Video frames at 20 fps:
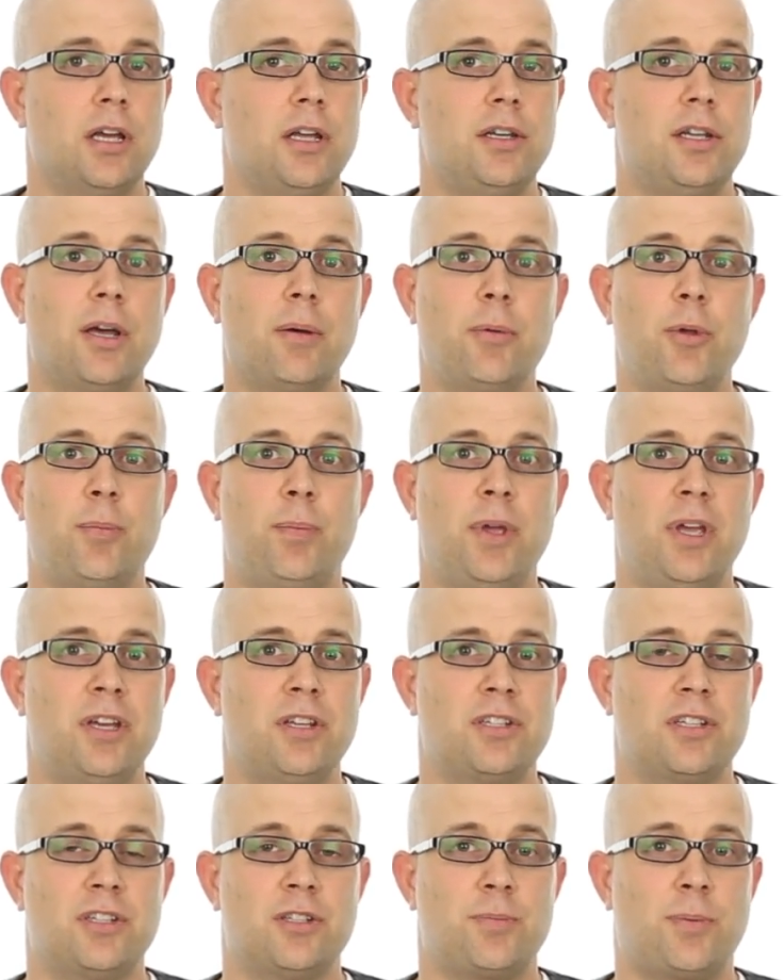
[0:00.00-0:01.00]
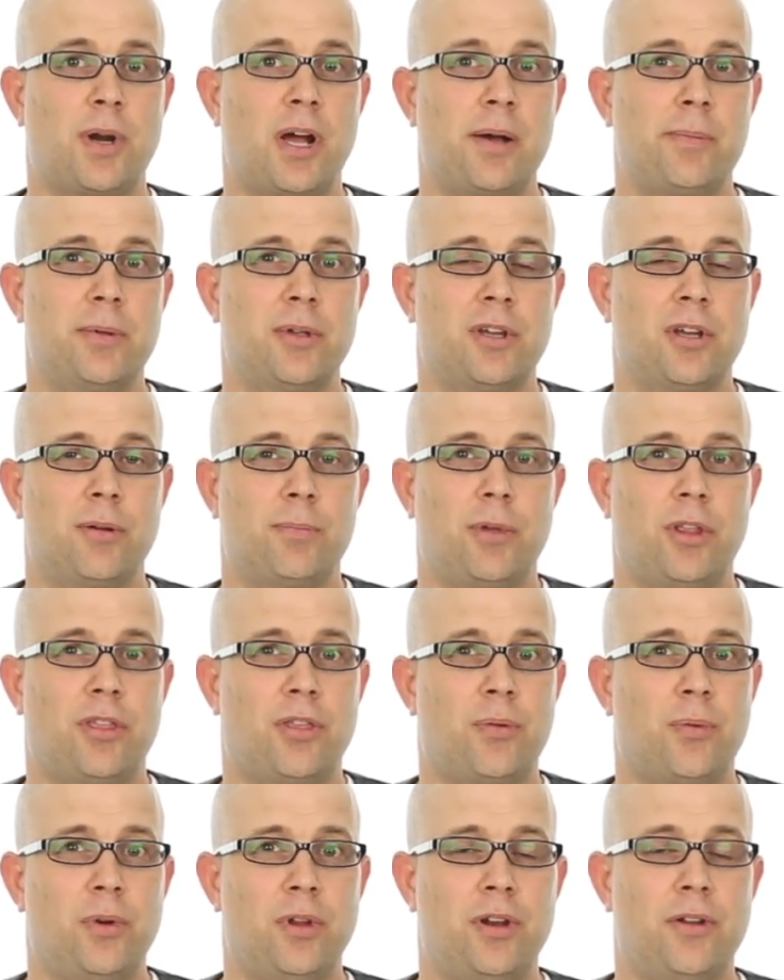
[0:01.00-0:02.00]
WP Engine is probably going to be
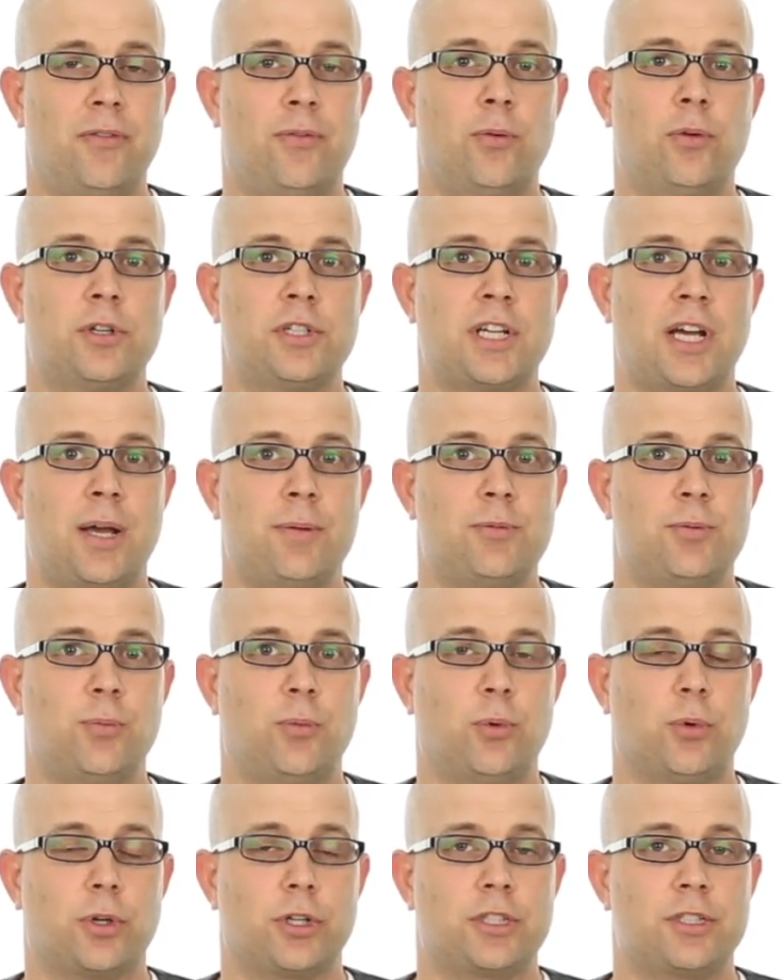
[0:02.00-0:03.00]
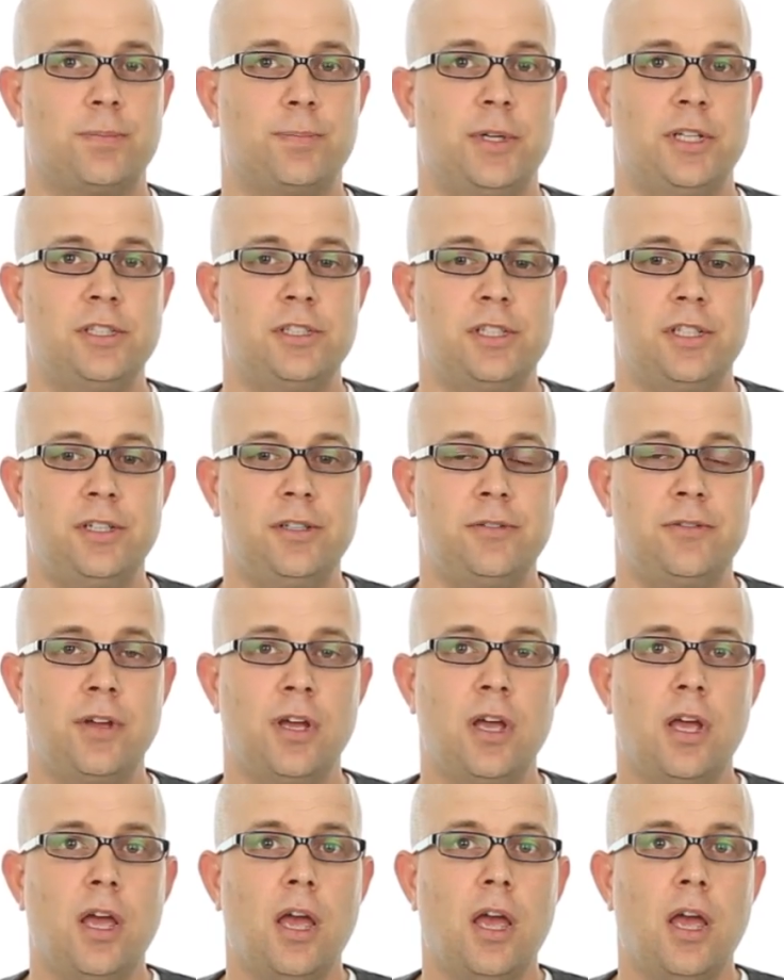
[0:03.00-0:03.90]
3 to 4 times more expensive